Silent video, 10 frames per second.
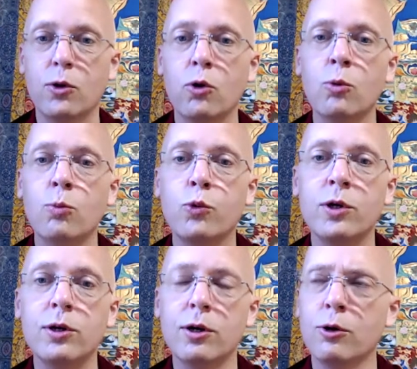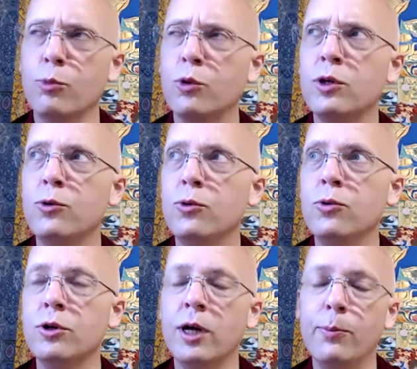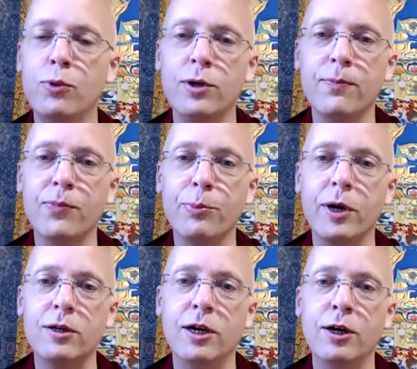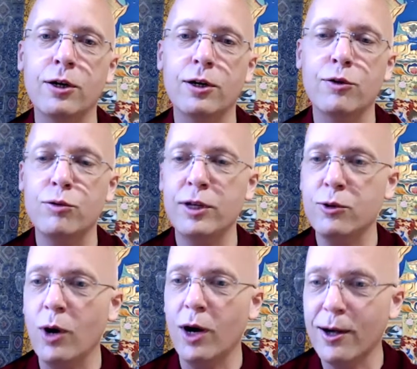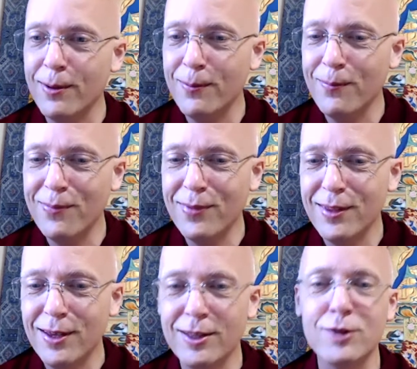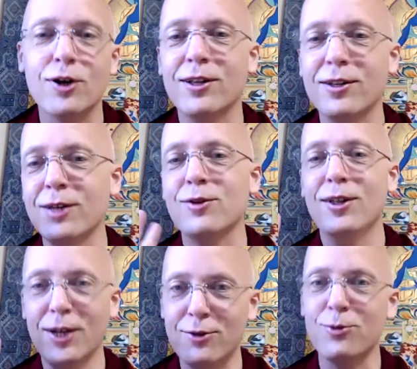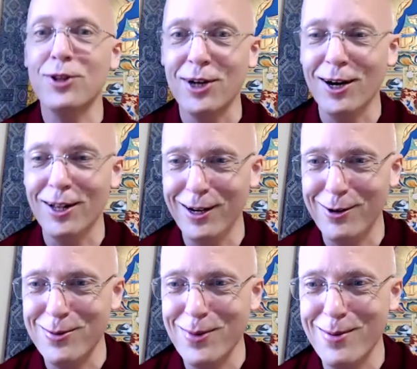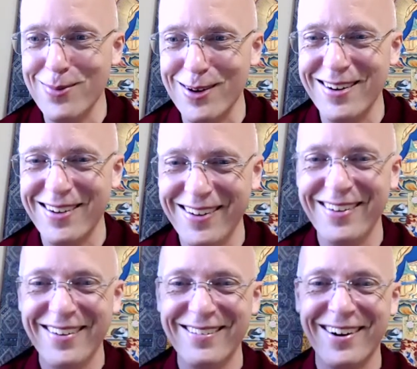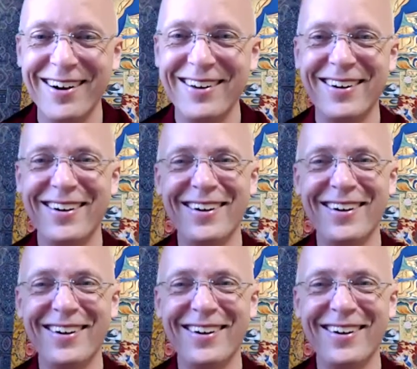Au bruit, au bruit doux de la pluie, par terre et sous les toits. that's all. That's that's really all I remember, right?